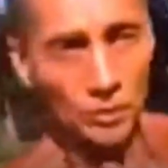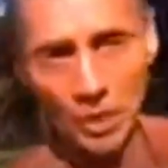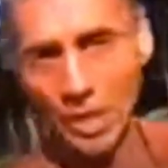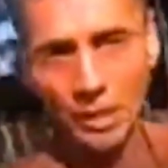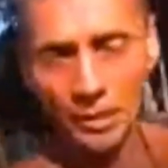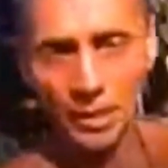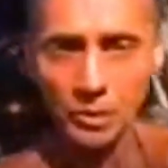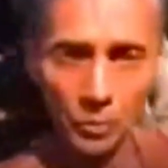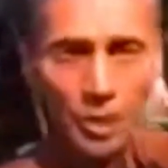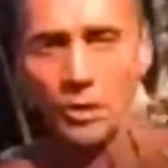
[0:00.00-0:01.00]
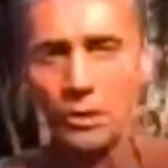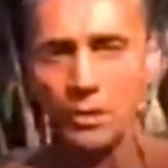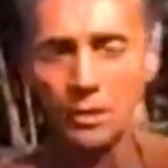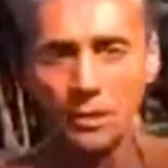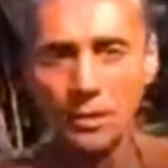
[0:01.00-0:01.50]
you think. It's
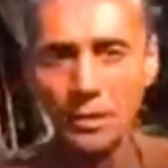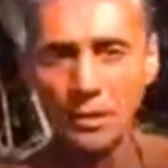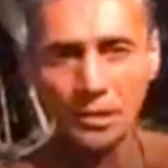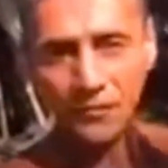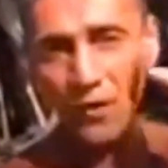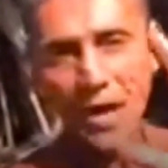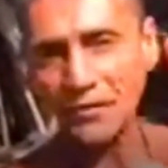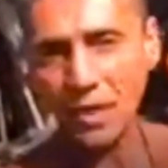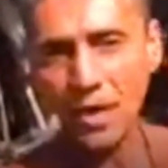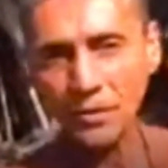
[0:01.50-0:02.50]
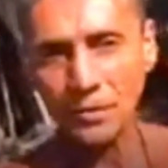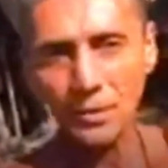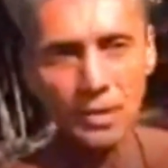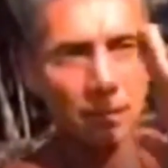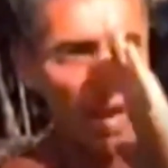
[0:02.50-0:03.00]
real. It's five
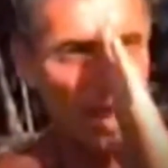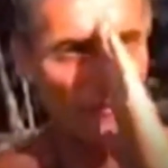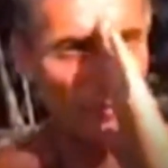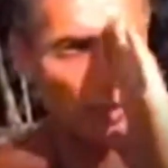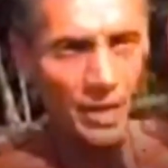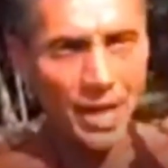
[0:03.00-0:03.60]
cents. It's half a brain